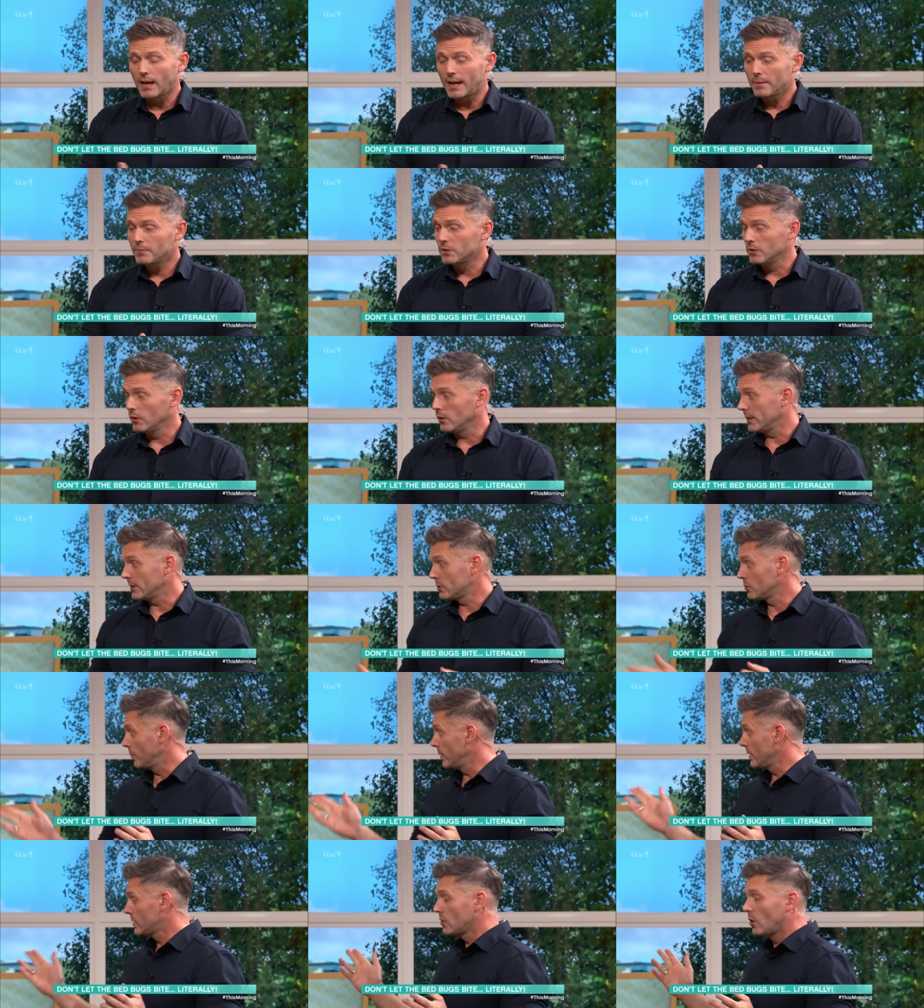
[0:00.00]
absolutely.
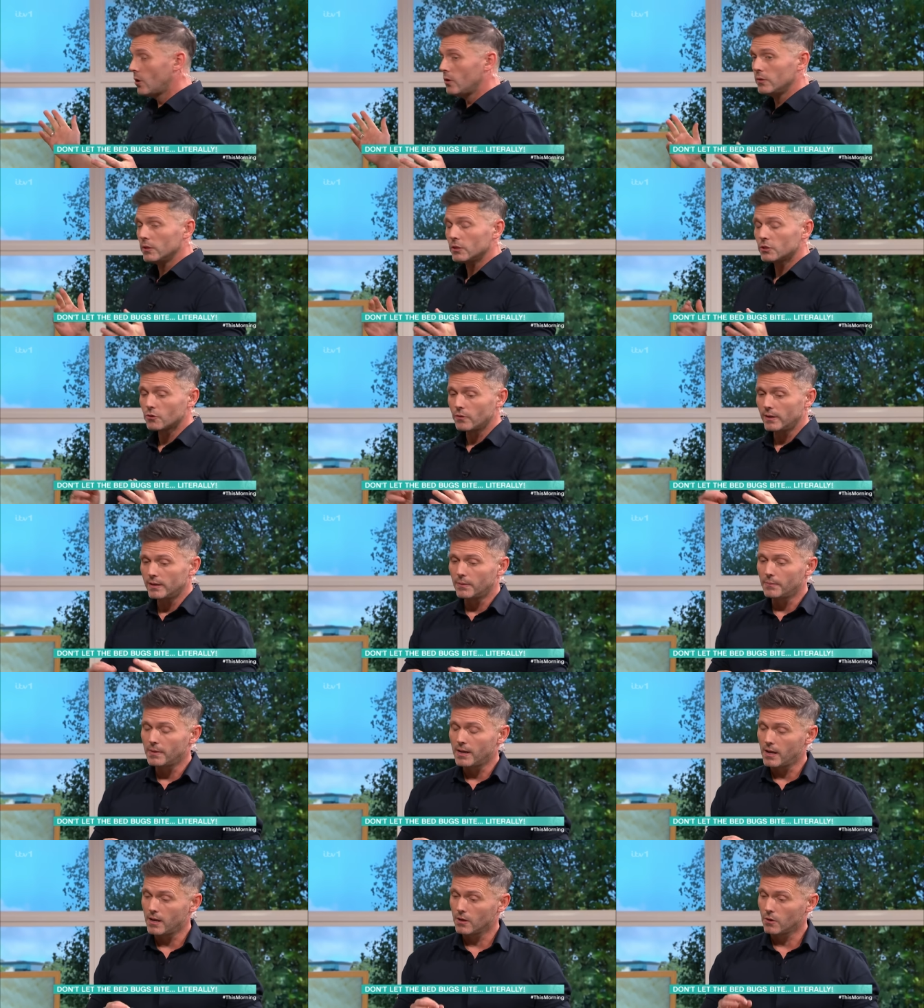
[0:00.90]
So we saw on the screen a
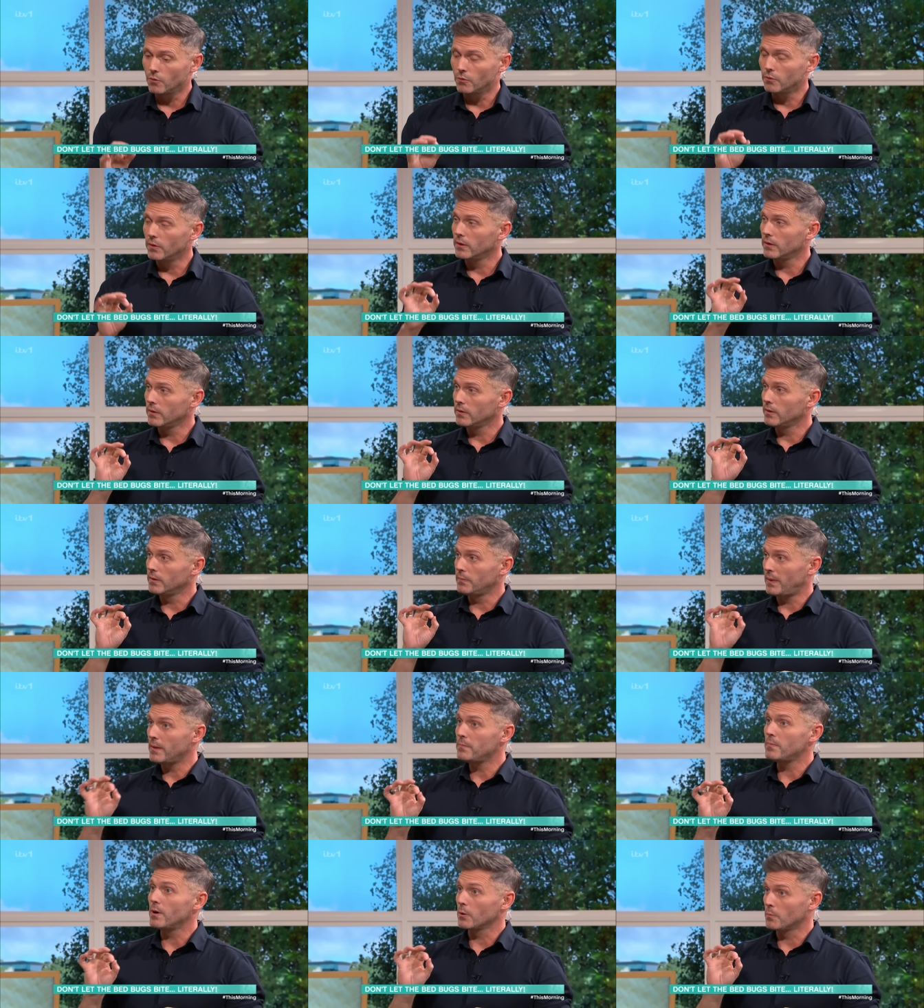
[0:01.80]
minute ago the the
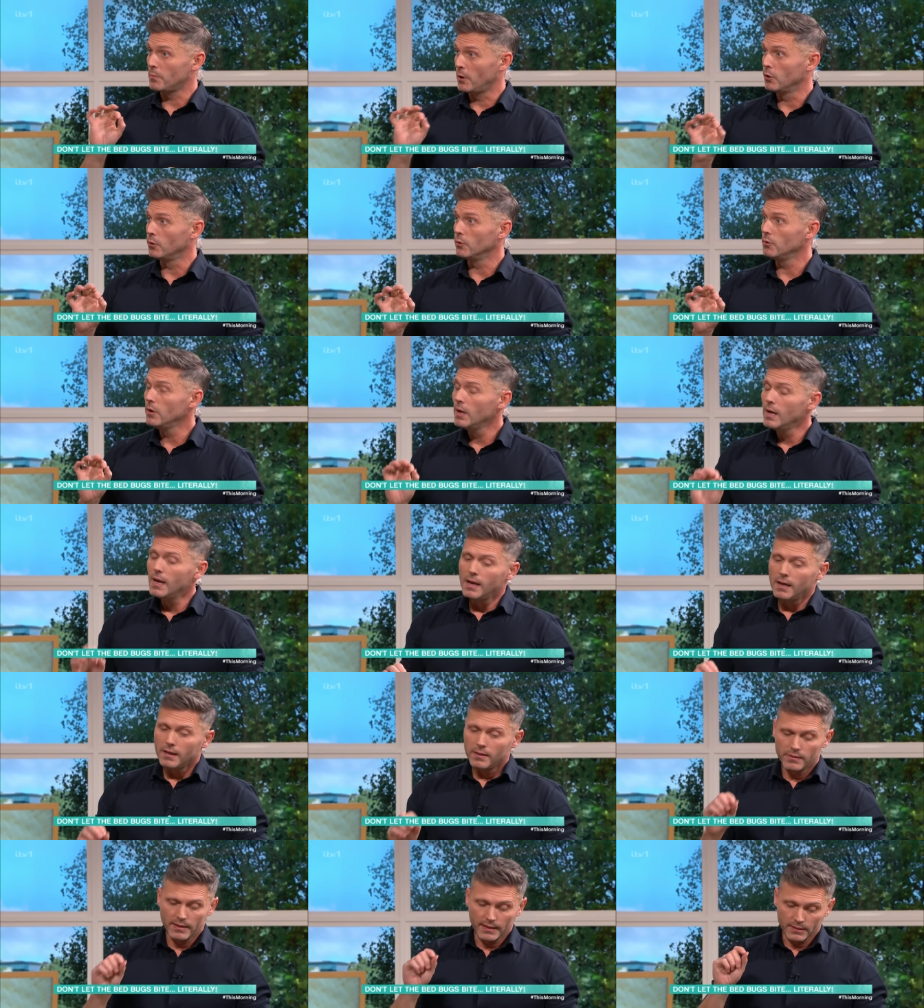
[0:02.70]
bed bug poo.
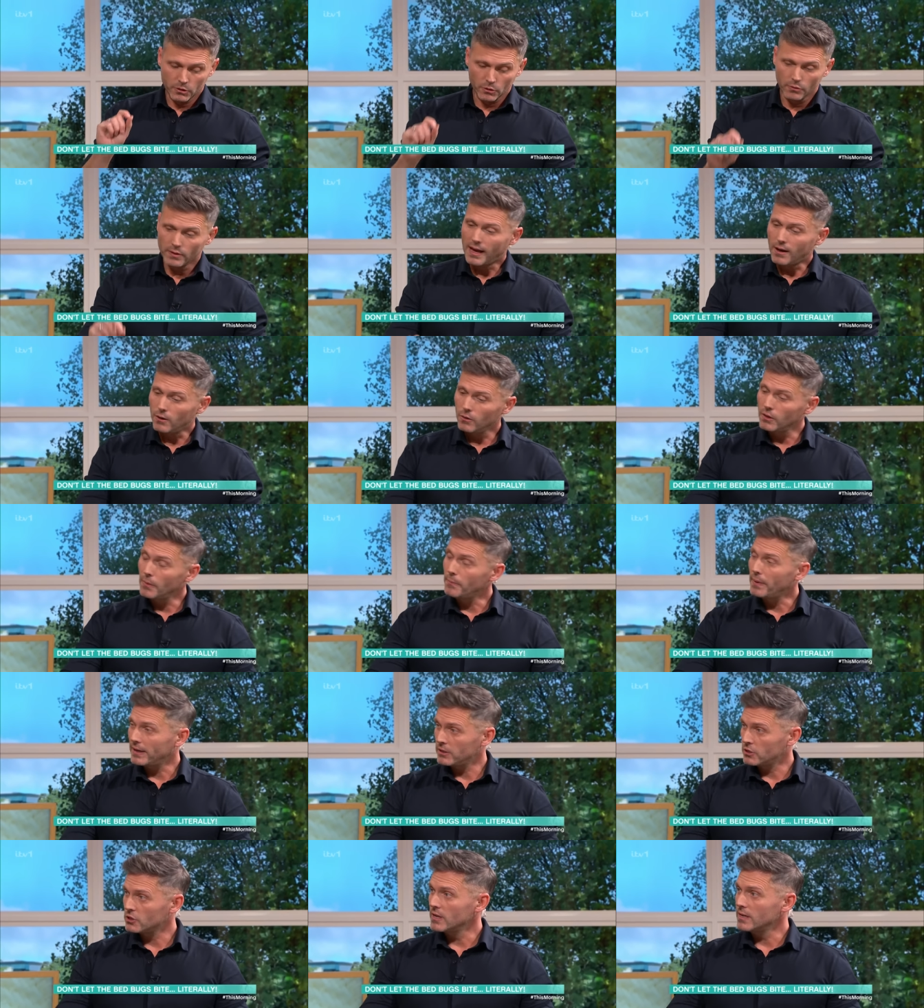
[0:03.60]
They do that on the
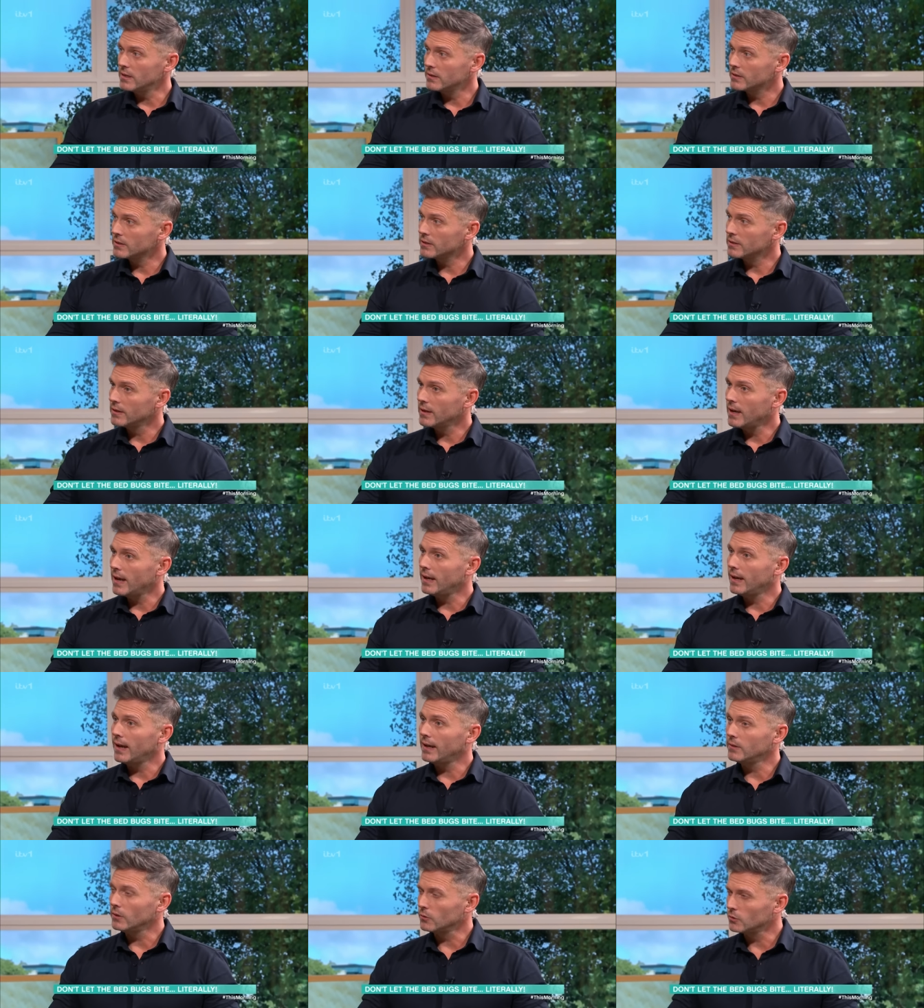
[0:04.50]
bed sheets,
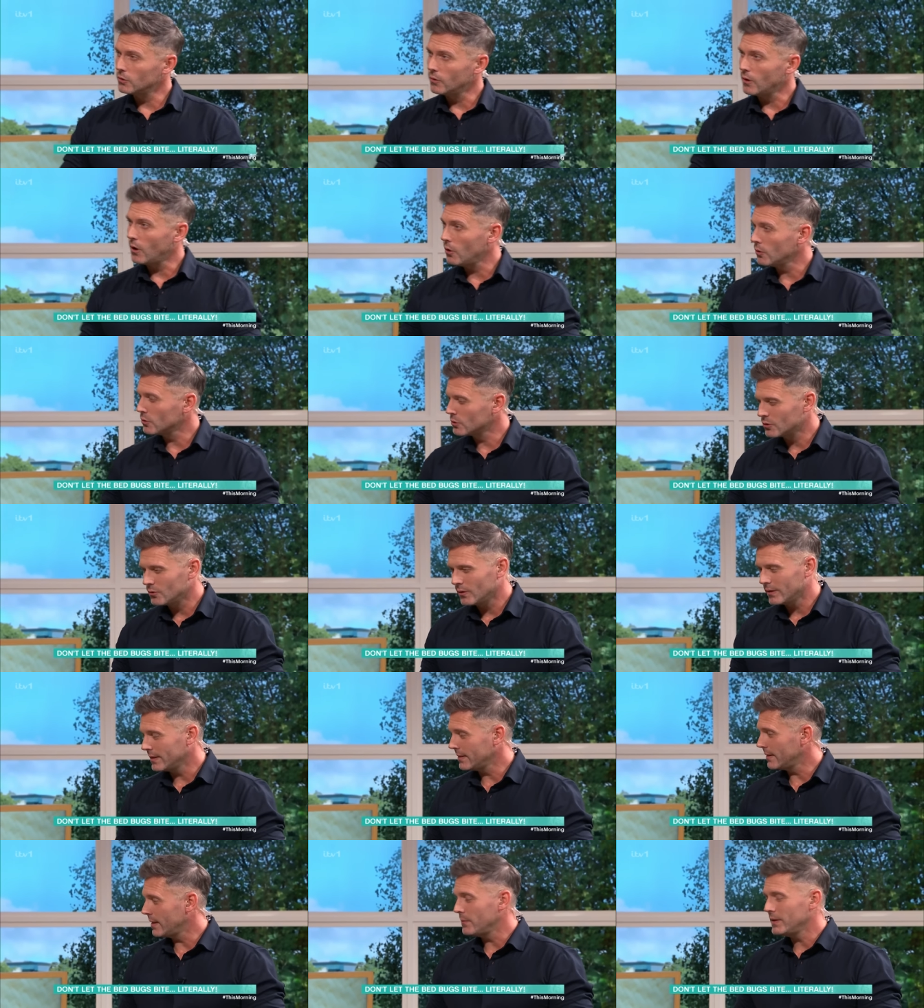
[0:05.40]
uh, and they'll do it also.
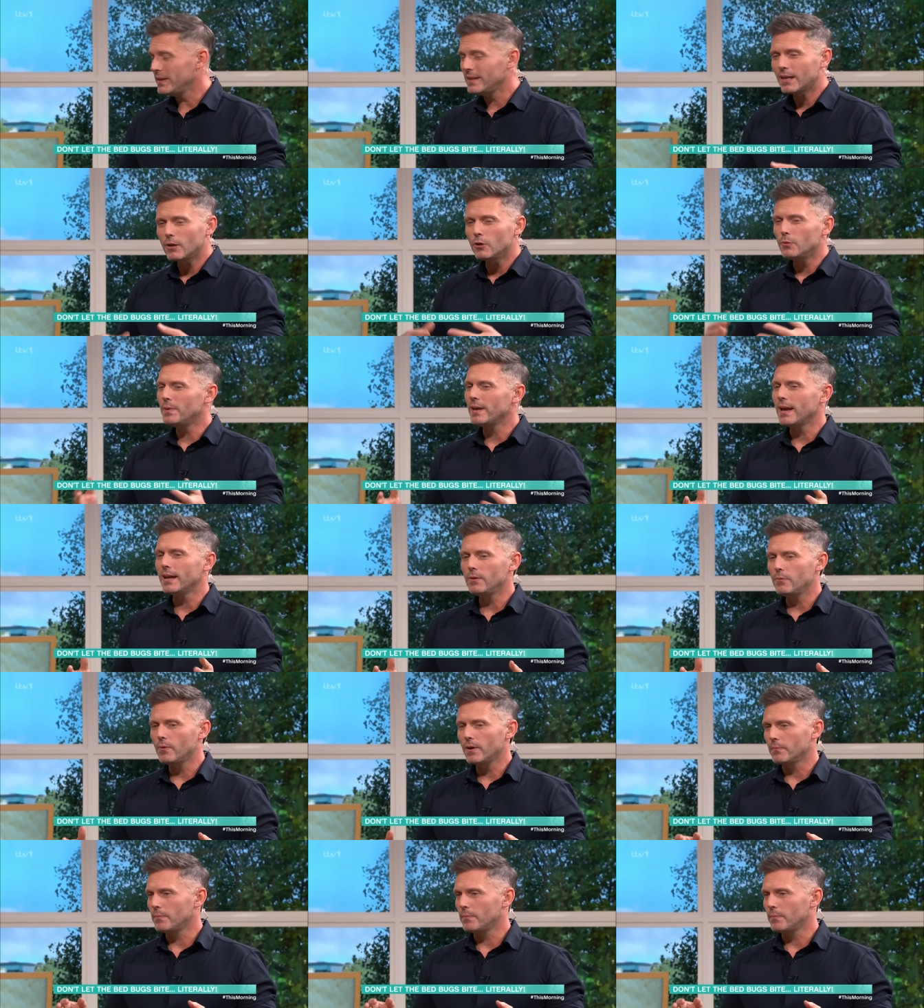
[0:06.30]
I mean, they could be anywhere,